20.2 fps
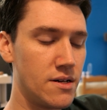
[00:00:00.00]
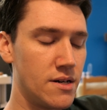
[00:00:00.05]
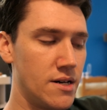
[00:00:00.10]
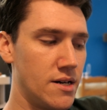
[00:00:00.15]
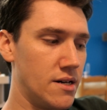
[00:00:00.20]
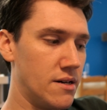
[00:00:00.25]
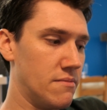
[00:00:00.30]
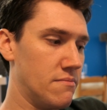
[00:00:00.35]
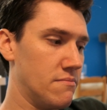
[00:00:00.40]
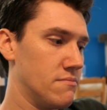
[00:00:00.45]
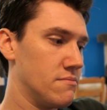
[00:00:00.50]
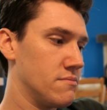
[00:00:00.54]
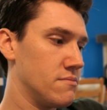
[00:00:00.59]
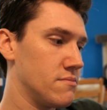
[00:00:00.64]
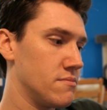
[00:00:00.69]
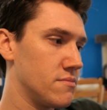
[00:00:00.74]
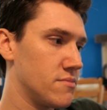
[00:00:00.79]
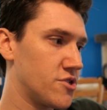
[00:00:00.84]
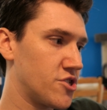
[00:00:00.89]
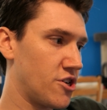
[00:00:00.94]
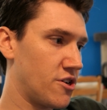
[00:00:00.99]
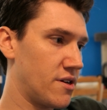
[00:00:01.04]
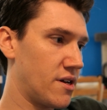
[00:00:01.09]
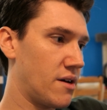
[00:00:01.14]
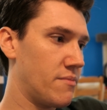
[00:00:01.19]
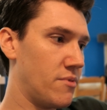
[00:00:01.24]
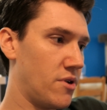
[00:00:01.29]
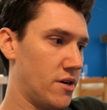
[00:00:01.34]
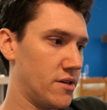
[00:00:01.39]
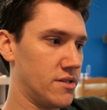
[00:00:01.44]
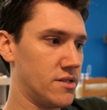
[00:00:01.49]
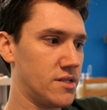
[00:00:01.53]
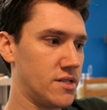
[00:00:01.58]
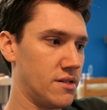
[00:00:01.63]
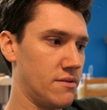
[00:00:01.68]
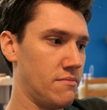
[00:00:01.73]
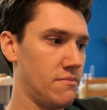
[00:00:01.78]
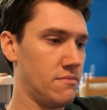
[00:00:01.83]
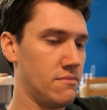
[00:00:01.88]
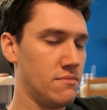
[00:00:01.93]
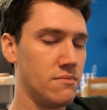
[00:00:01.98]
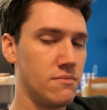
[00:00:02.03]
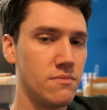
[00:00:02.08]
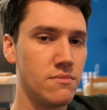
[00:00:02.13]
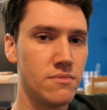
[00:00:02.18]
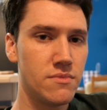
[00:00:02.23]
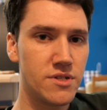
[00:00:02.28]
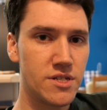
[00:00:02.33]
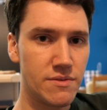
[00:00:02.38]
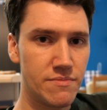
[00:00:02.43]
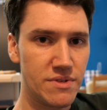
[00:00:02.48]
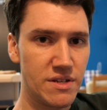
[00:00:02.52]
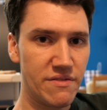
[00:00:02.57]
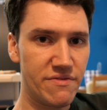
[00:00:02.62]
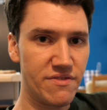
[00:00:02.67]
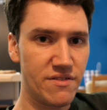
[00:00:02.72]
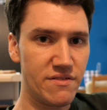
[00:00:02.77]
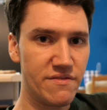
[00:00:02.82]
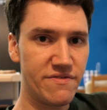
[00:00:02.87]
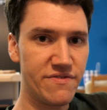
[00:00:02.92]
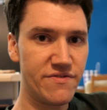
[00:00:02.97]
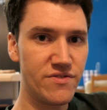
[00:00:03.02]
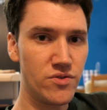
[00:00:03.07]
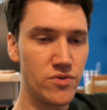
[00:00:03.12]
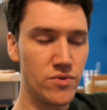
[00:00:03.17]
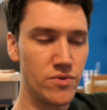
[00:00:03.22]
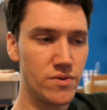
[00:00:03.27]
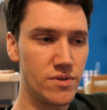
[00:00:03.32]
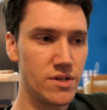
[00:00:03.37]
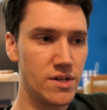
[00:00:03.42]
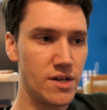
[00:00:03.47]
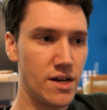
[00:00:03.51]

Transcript: um, starting him on some some different food.